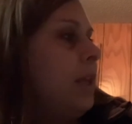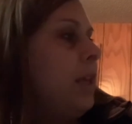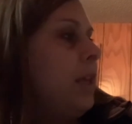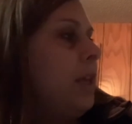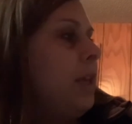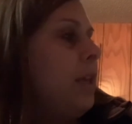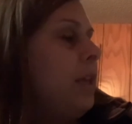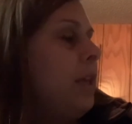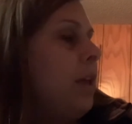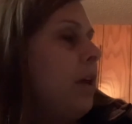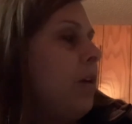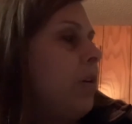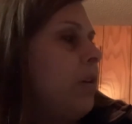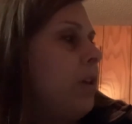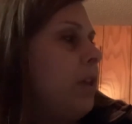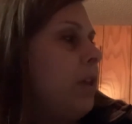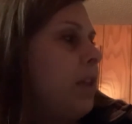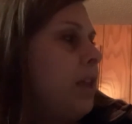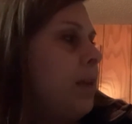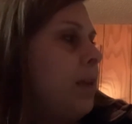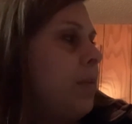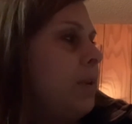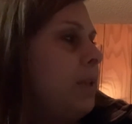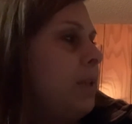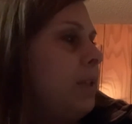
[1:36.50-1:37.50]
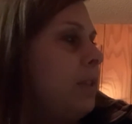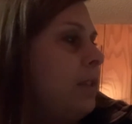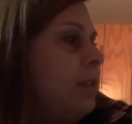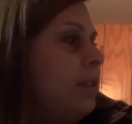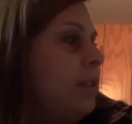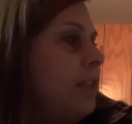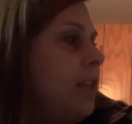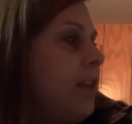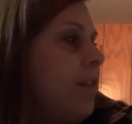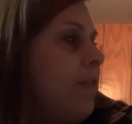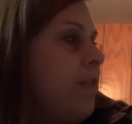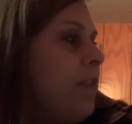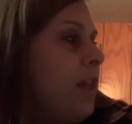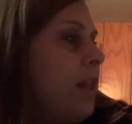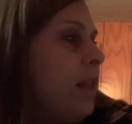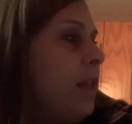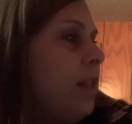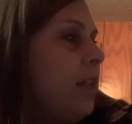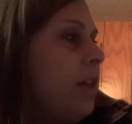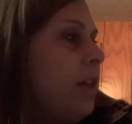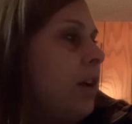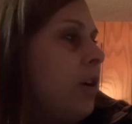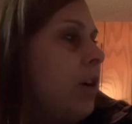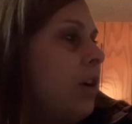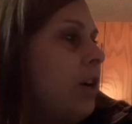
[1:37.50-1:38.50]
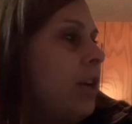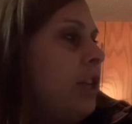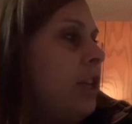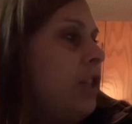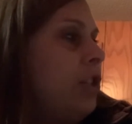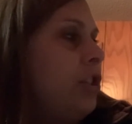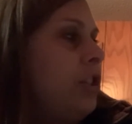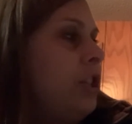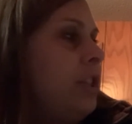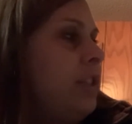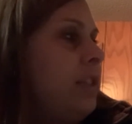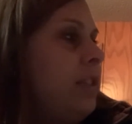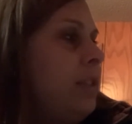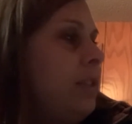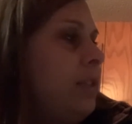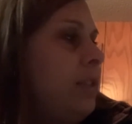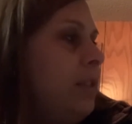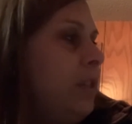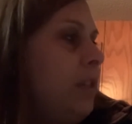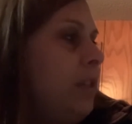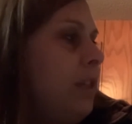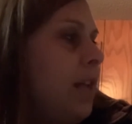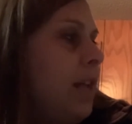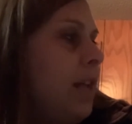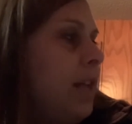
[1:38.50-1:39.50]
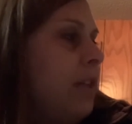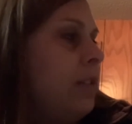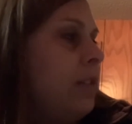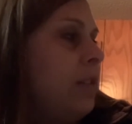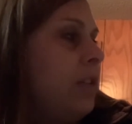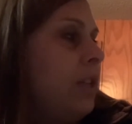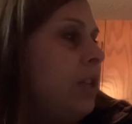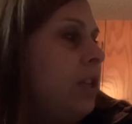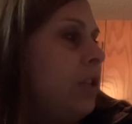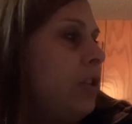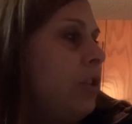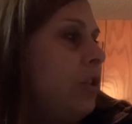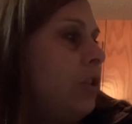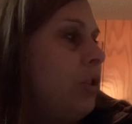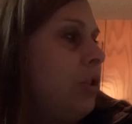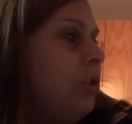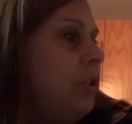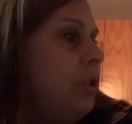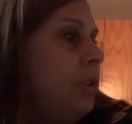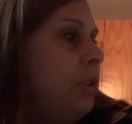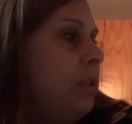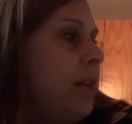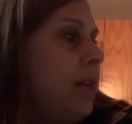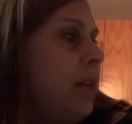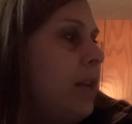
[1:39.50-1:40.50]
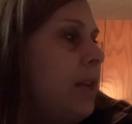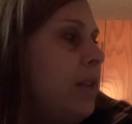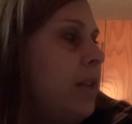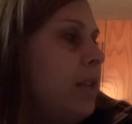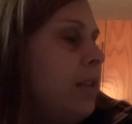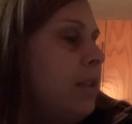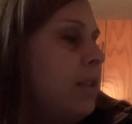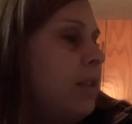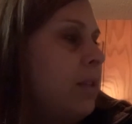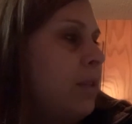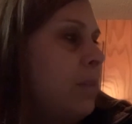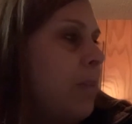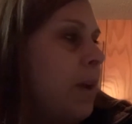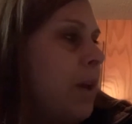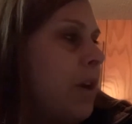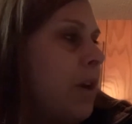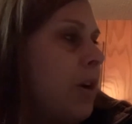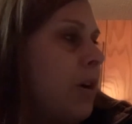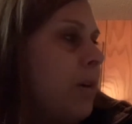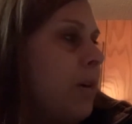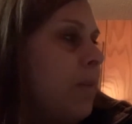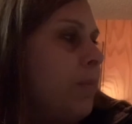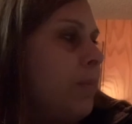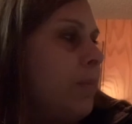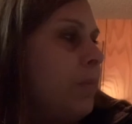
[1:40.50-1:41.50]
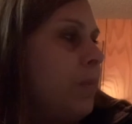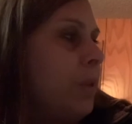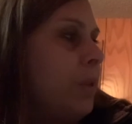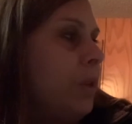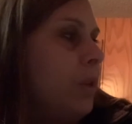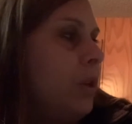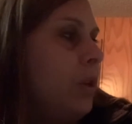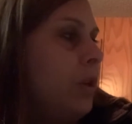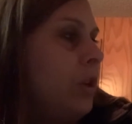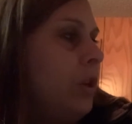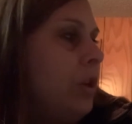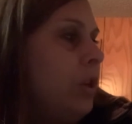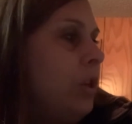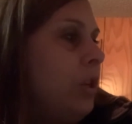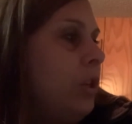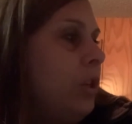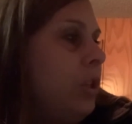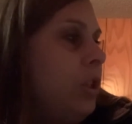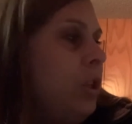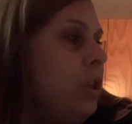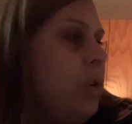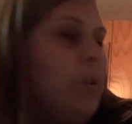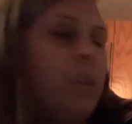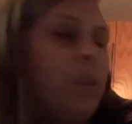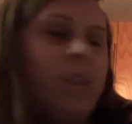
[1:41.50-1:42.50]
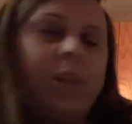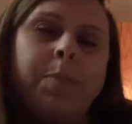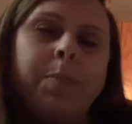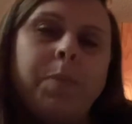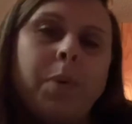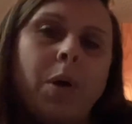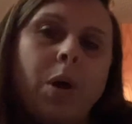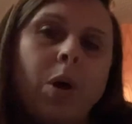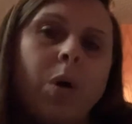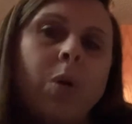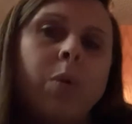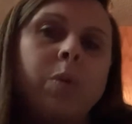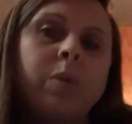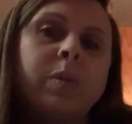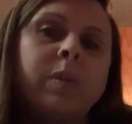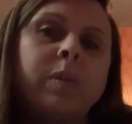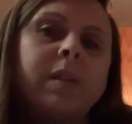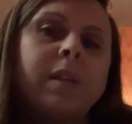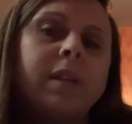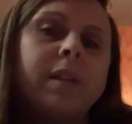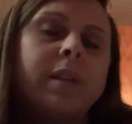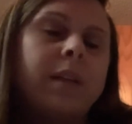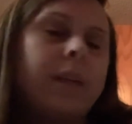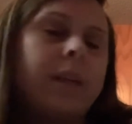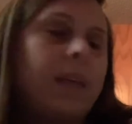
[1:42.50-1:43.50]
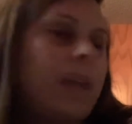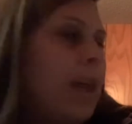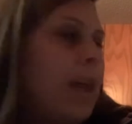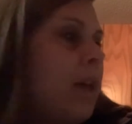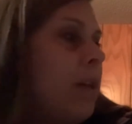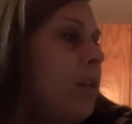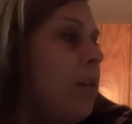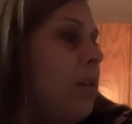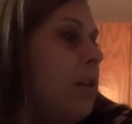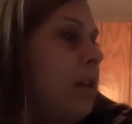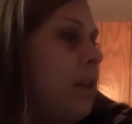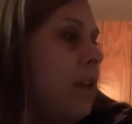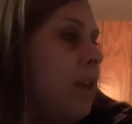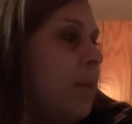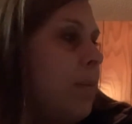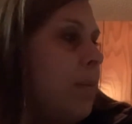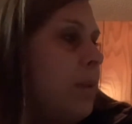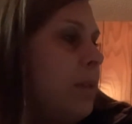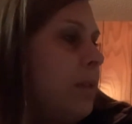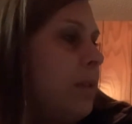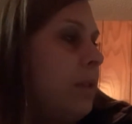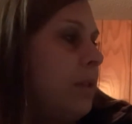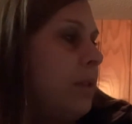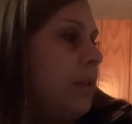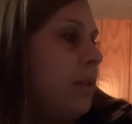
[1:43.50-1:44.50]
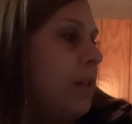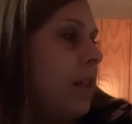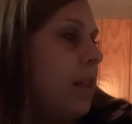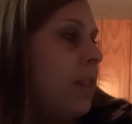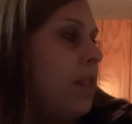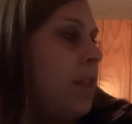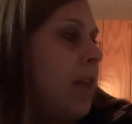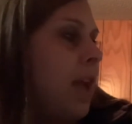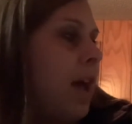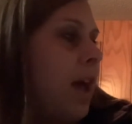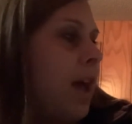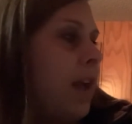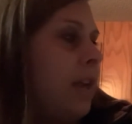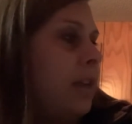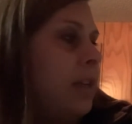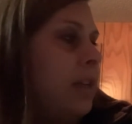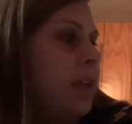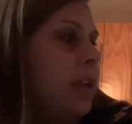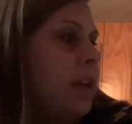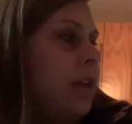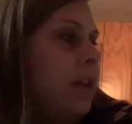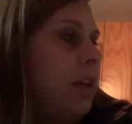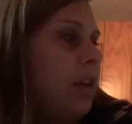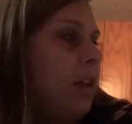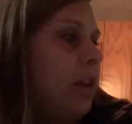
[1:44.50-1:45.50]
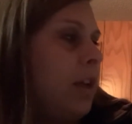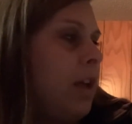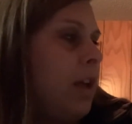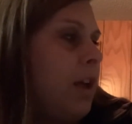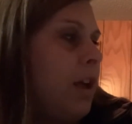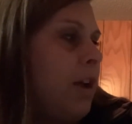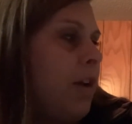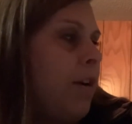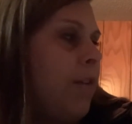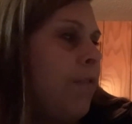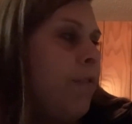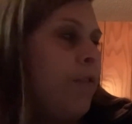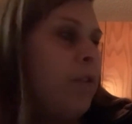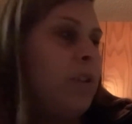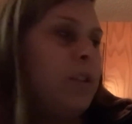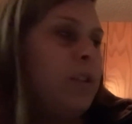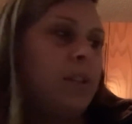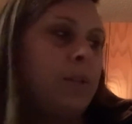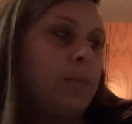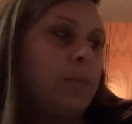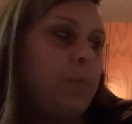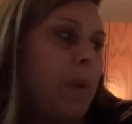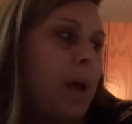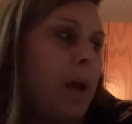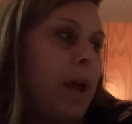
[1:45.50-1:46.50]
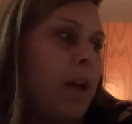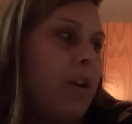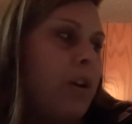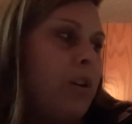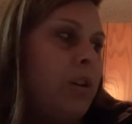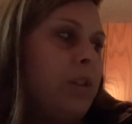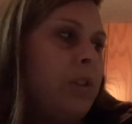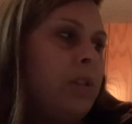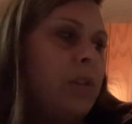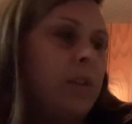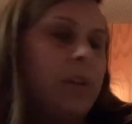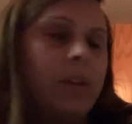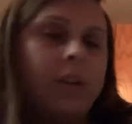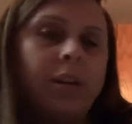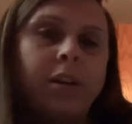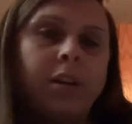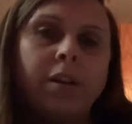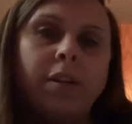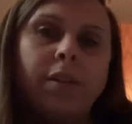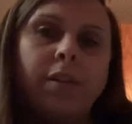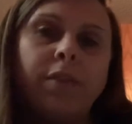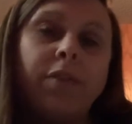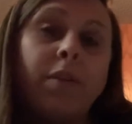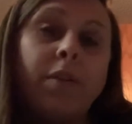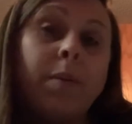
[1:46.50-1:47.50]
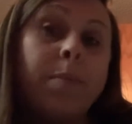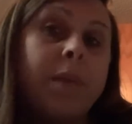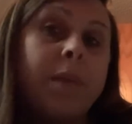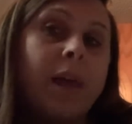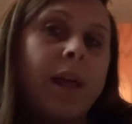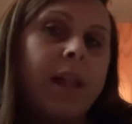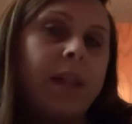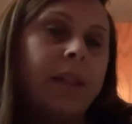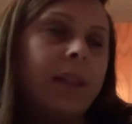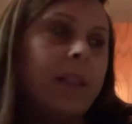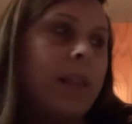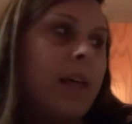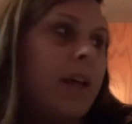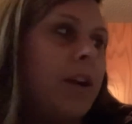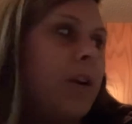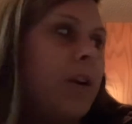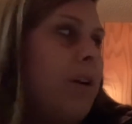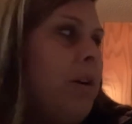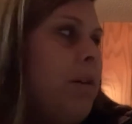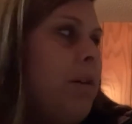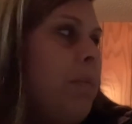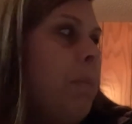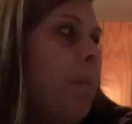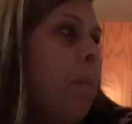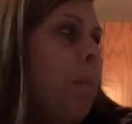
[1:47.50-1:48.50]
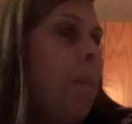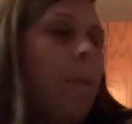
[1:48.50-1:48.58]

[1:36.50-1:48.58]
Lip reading: Gail Gibbons saved that letter, and she still has the dead spider. Do you suppose Gail Gibbons got the idea for spiders from that letter?